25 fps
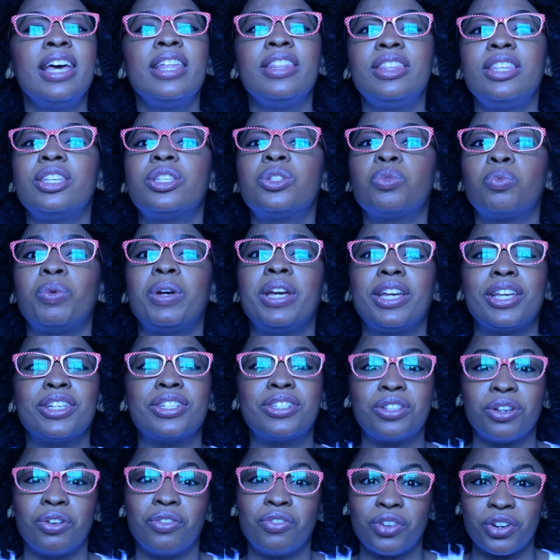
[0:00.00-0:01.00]
this wig is
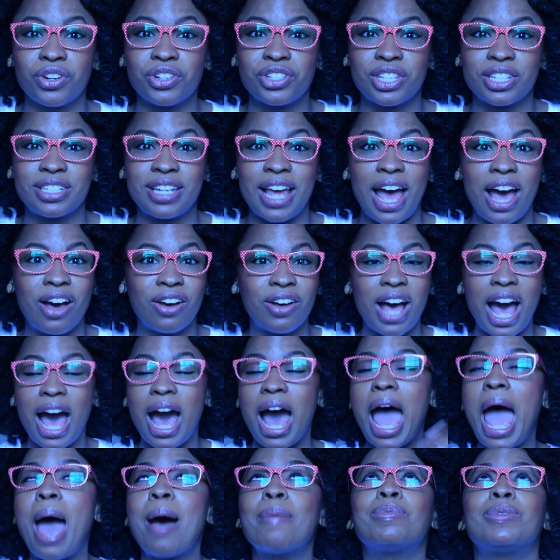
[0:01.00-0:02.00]
so versatile.
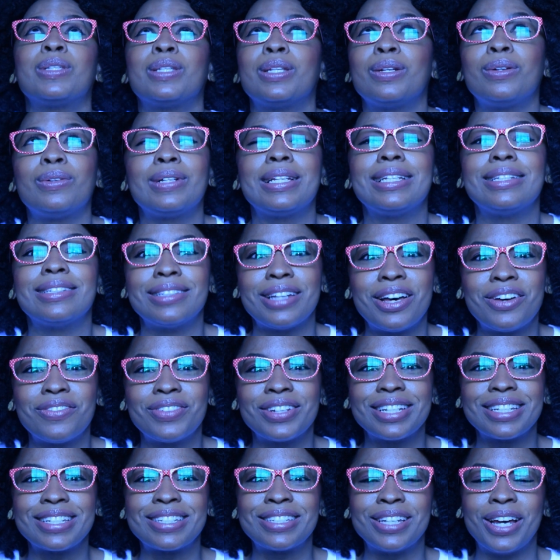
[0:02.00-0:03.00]
I absolutely love
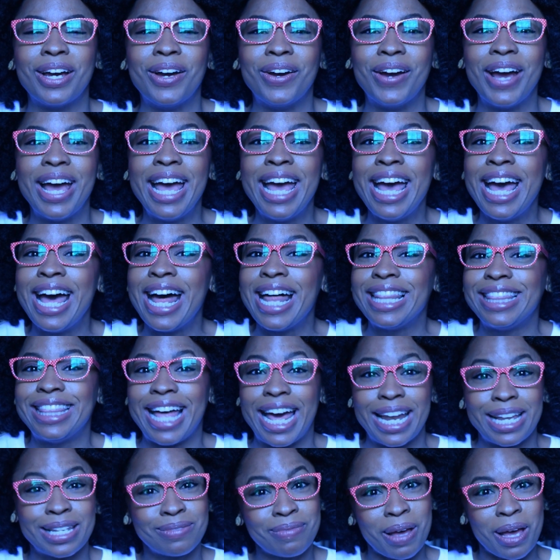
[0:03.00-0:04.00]
it. So
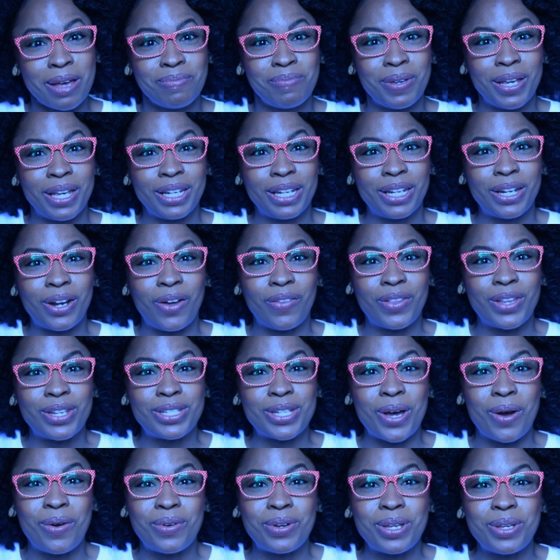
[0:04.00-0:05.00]
that is my opinion on the
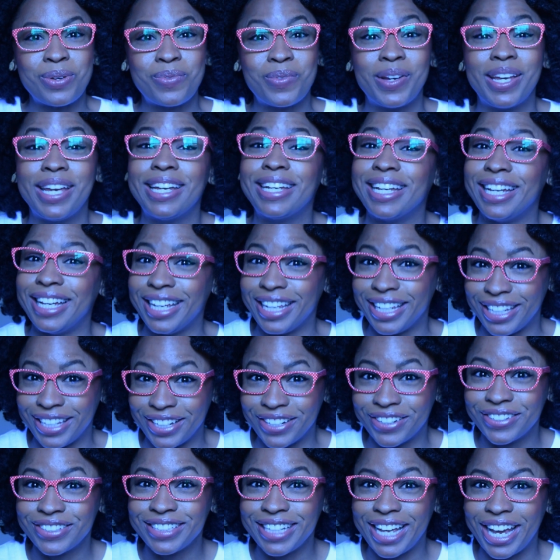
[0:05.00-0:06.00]
Toni wig a
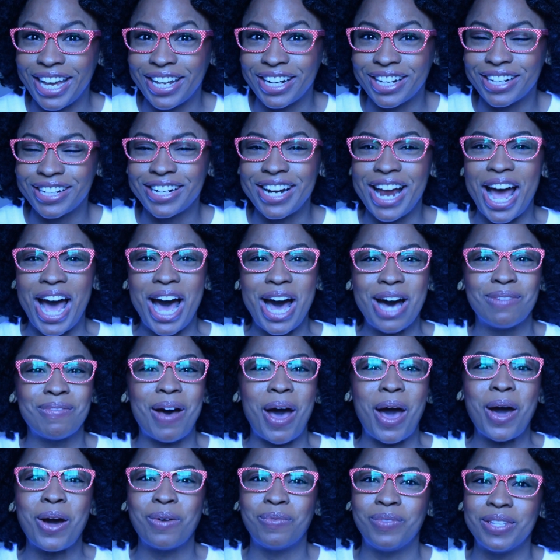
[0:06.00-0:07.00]
year later. I
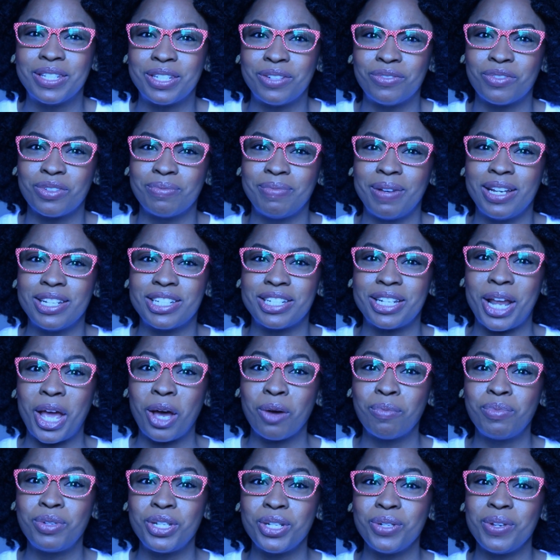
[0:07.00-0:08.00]
hope this information
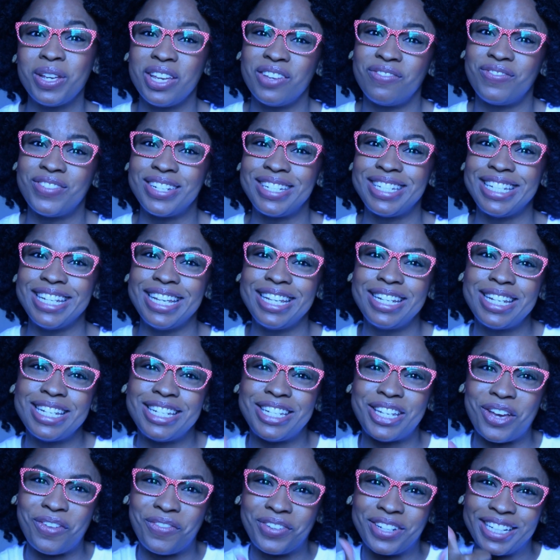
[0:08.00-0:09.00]
helped you. If it did,
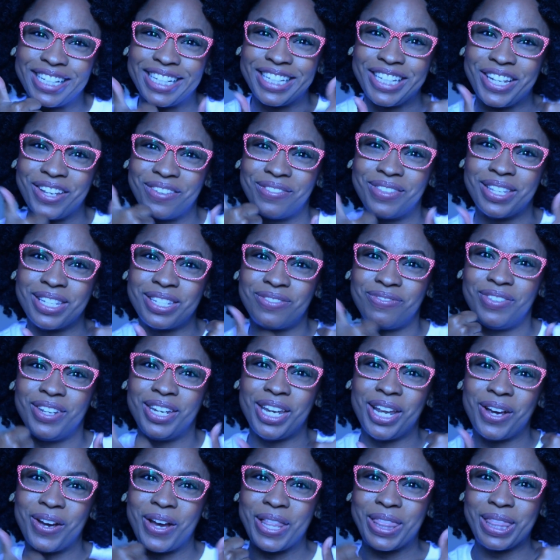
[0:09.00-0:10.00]
definitely give this
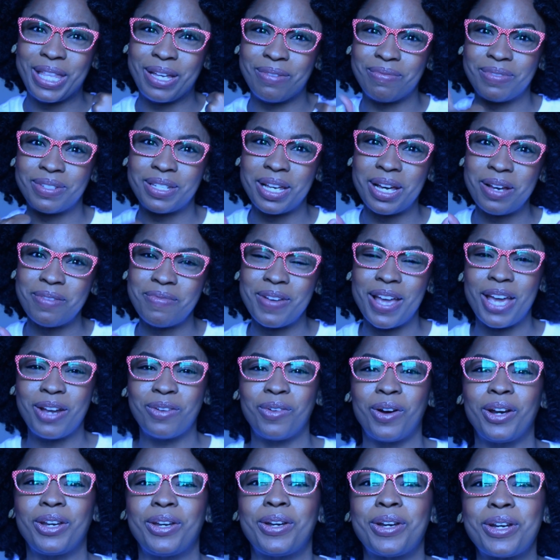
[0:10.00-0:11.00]
video a thumbs up. And
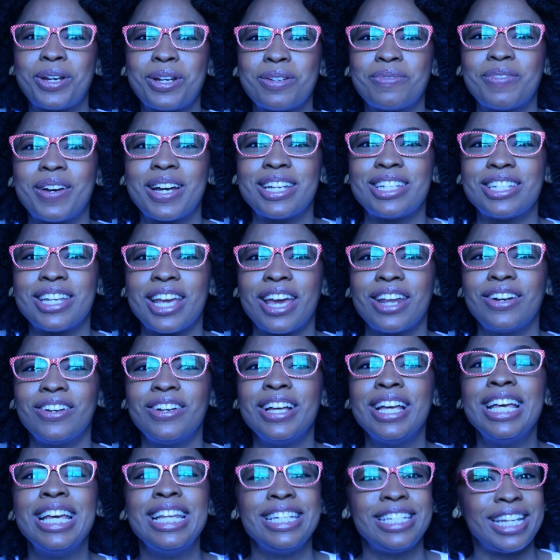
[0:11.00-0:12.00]
while you're here on my
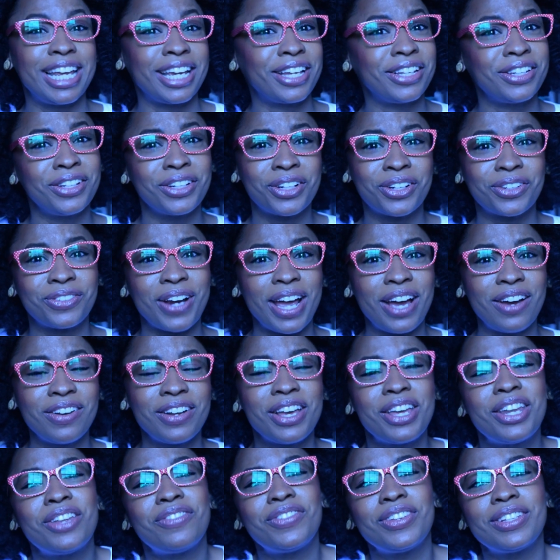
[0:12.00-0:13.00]
channel, take a look around.
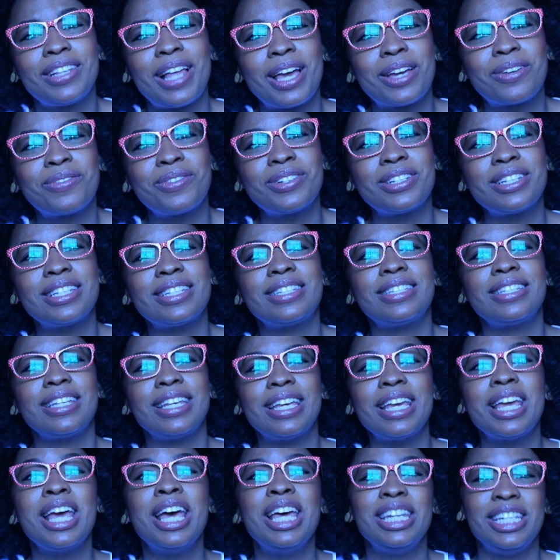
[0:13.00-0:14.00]
And if you like what you
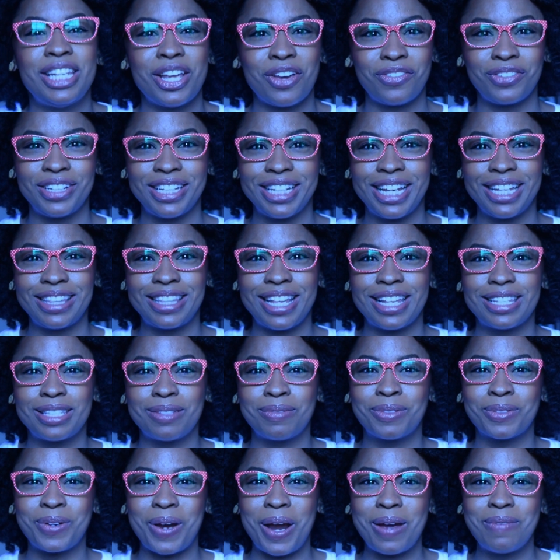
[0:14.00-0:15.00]
see, definitely hit that
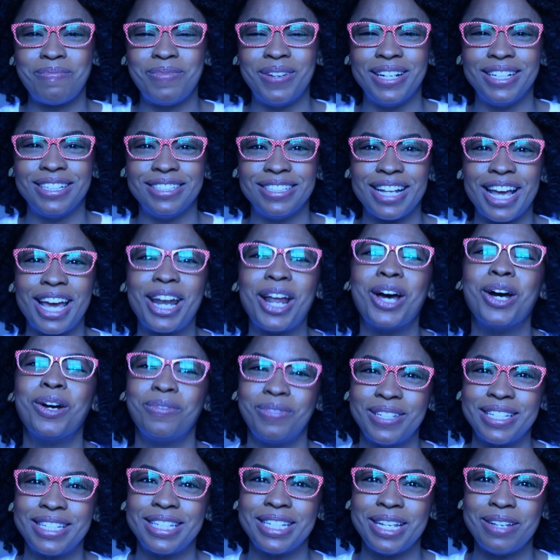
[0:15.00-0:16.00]
subscribe button. And I hope
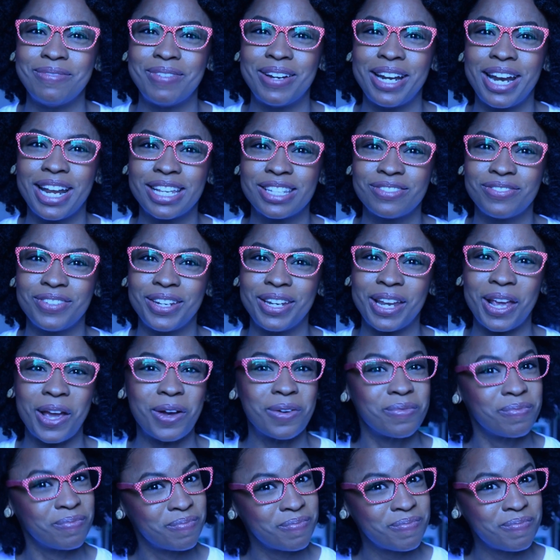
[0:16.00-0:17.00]
to see you in my next
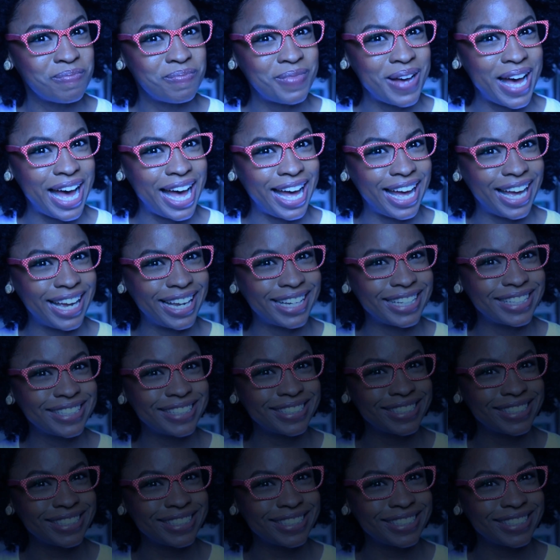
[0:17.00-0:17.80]
video. Bye.